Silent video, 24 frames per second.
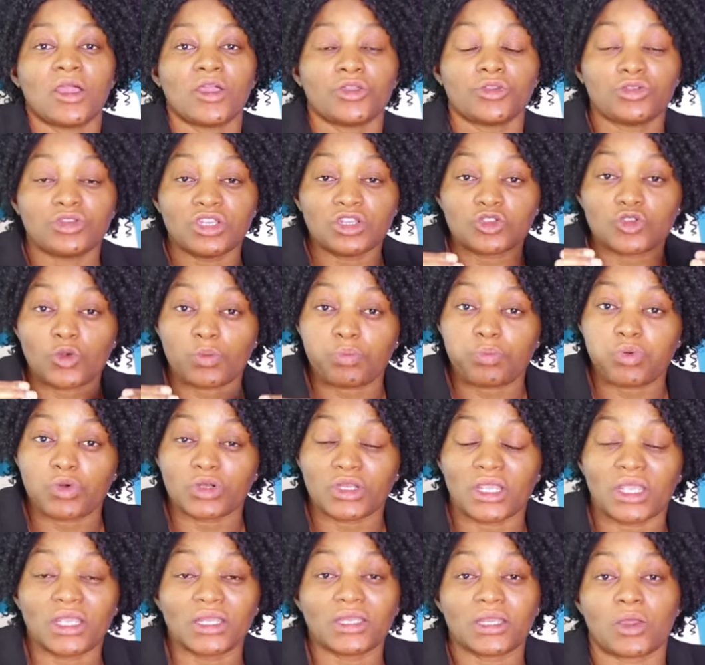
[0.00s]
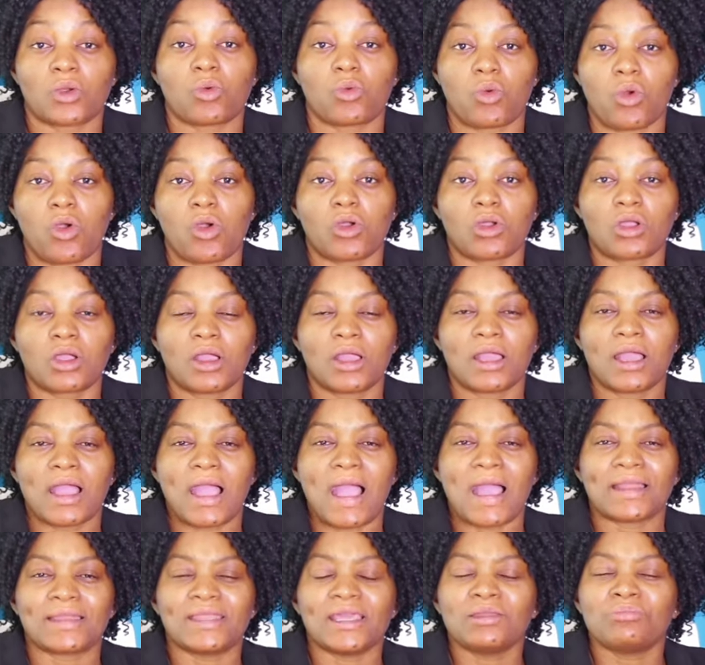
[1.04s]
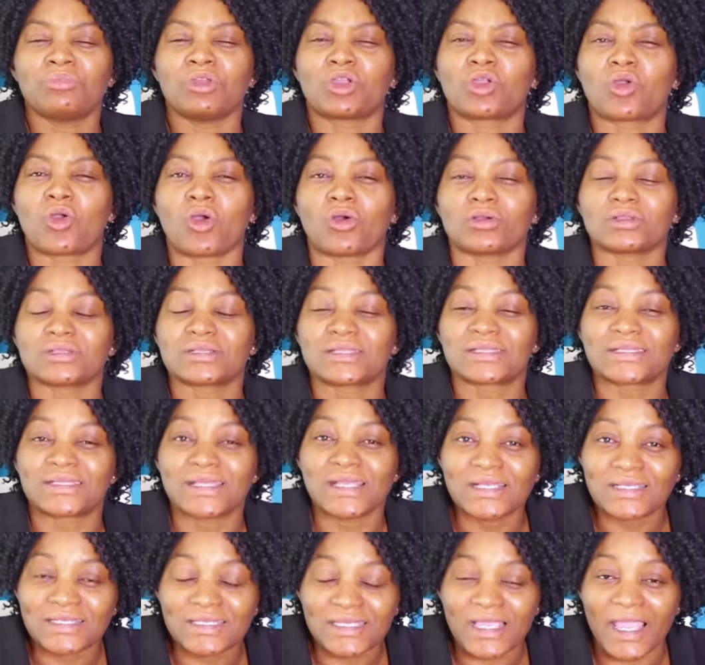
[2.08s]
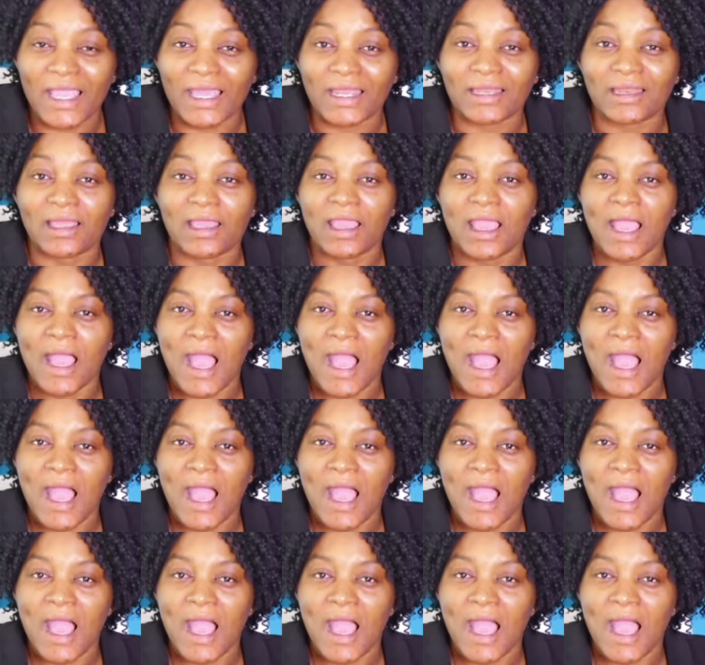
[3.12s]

You need to put in the work and then be consistent,